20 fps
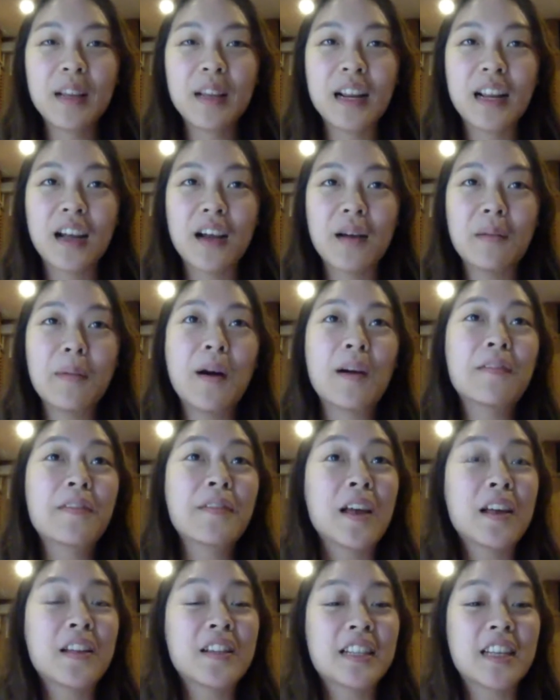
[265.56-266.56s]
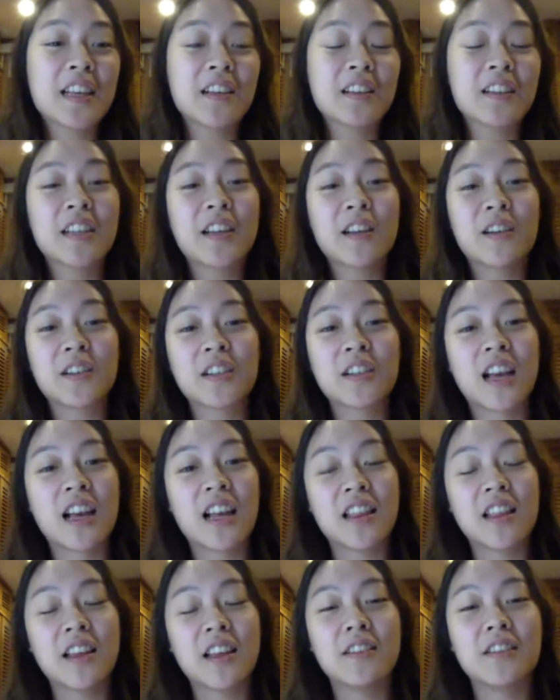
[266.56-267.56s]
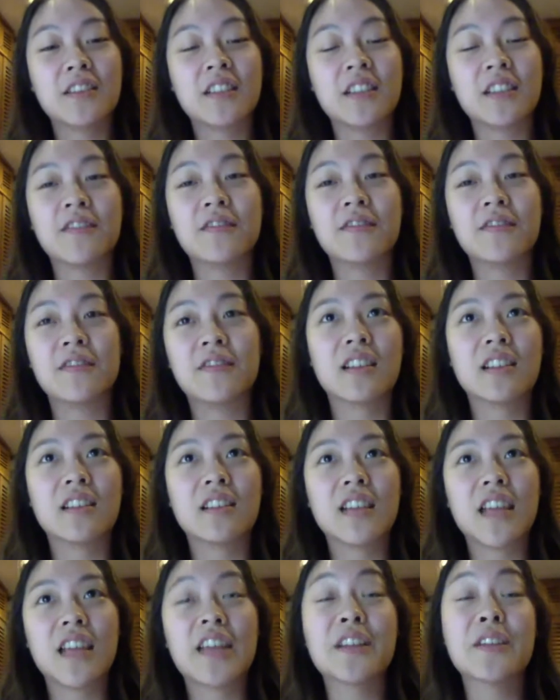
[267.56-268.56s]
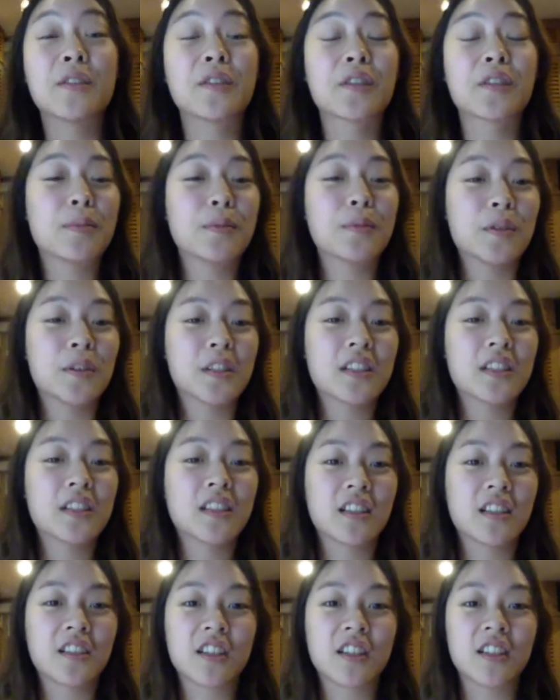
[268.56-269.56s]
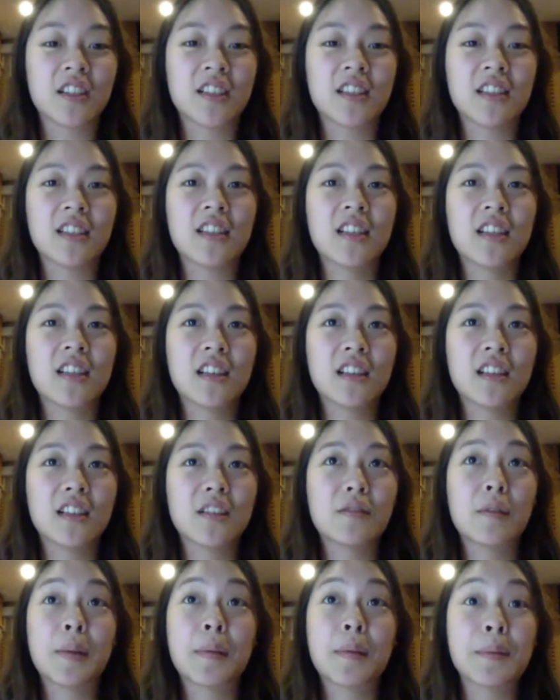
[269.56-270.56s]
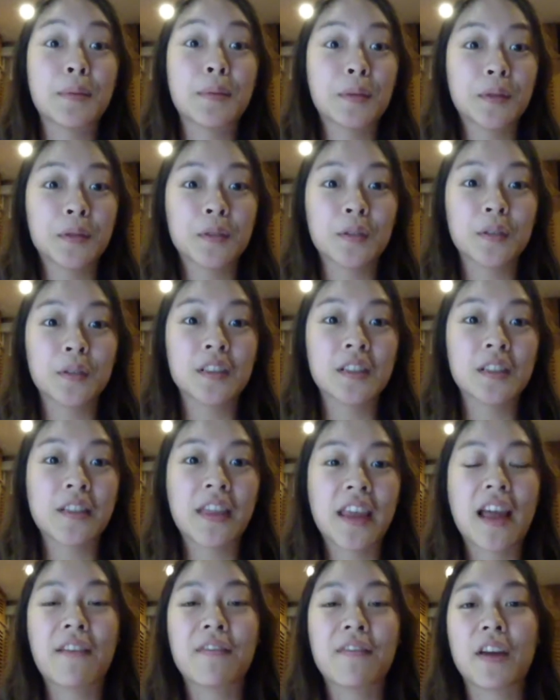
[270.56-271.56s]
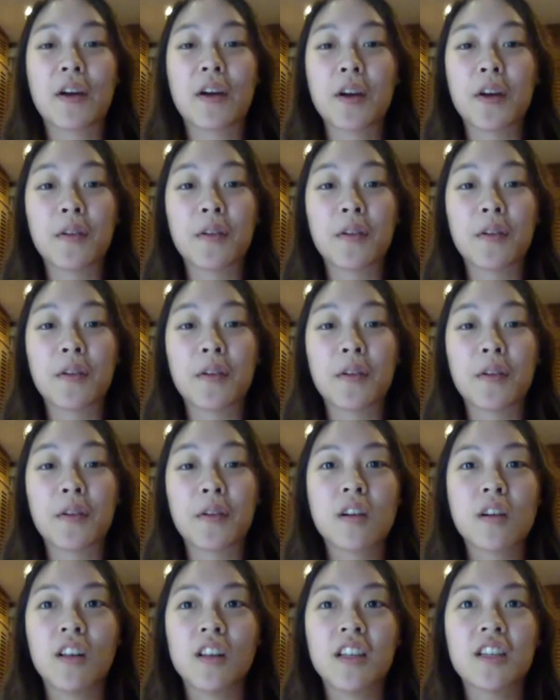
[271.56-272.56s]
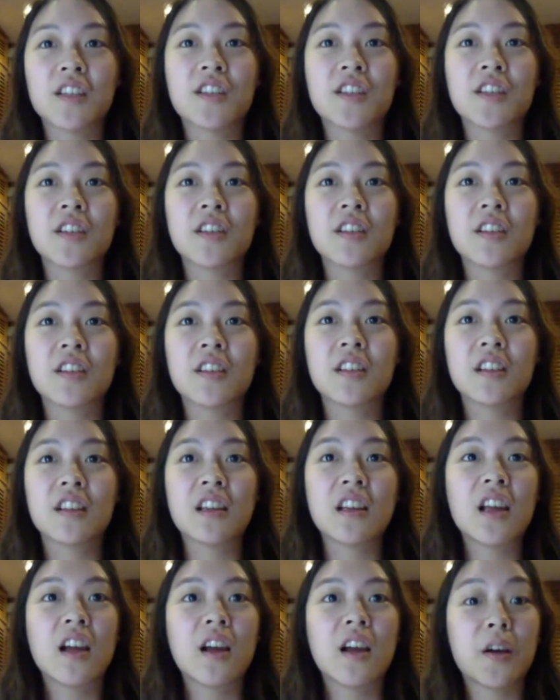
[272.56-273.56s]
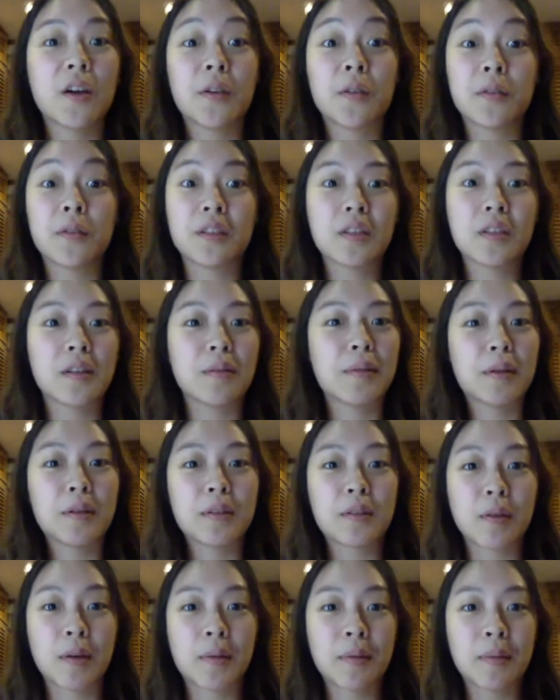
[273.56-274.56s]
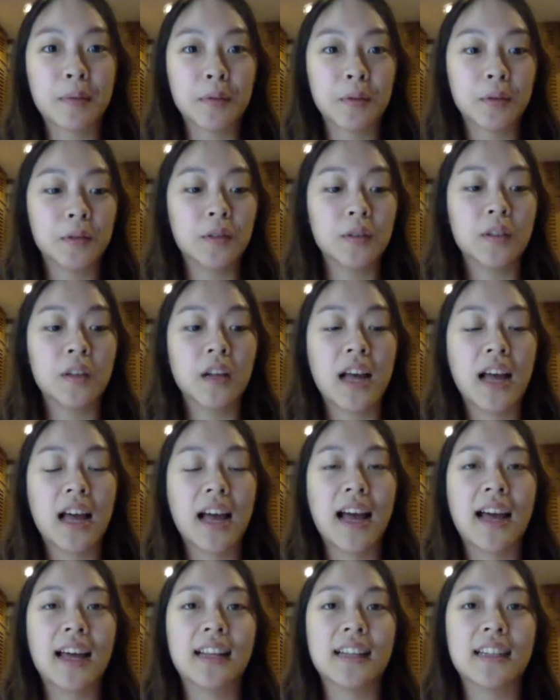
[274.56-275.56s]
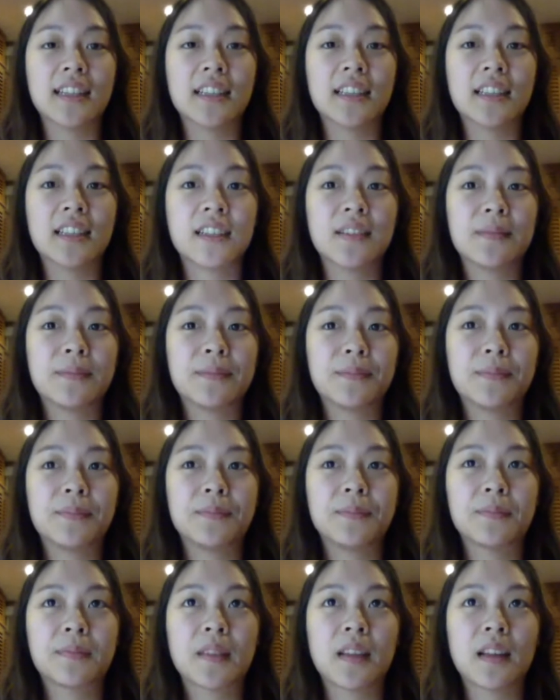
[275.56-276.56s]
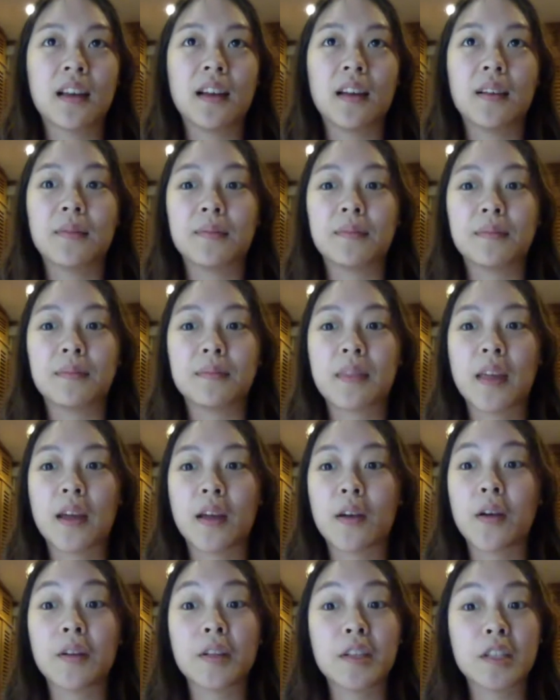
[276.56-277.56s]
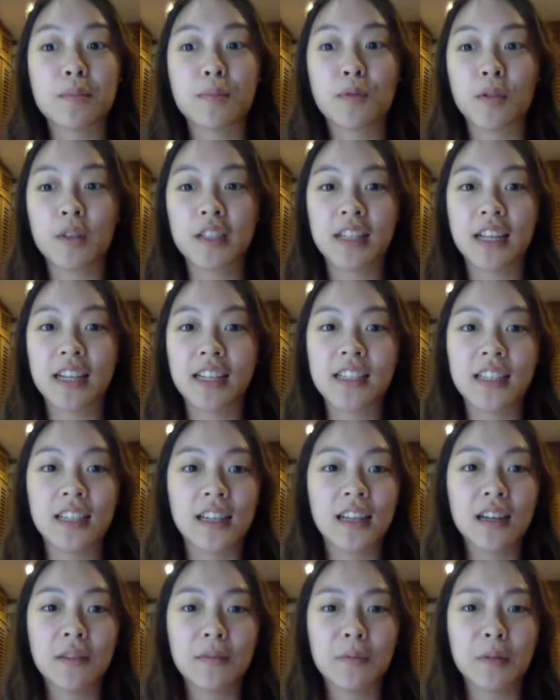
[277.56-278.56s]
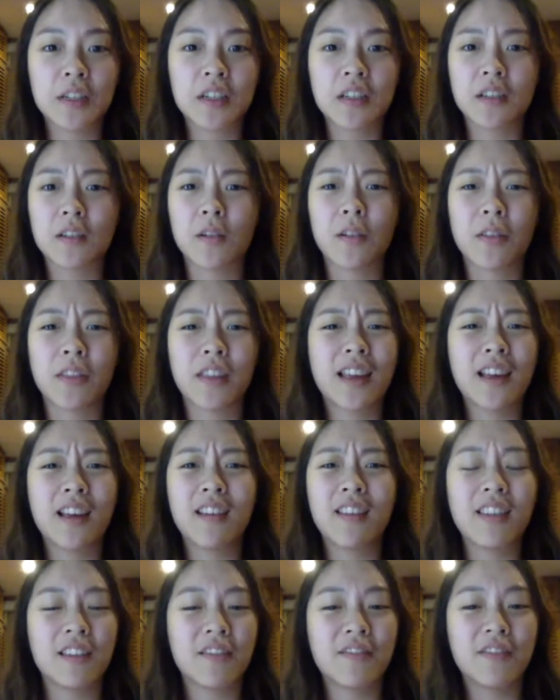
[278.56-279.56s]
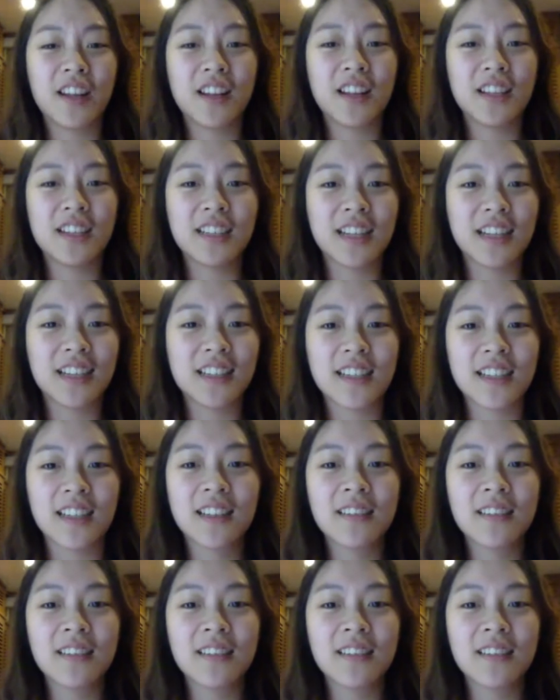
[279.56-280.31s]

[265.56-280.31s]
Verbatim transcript: apart from that, CLC also had loads of indoor sports such as swimming pools. They have their own college own swimming pool and um, their own sports center, which is called the Health and Fitness Center,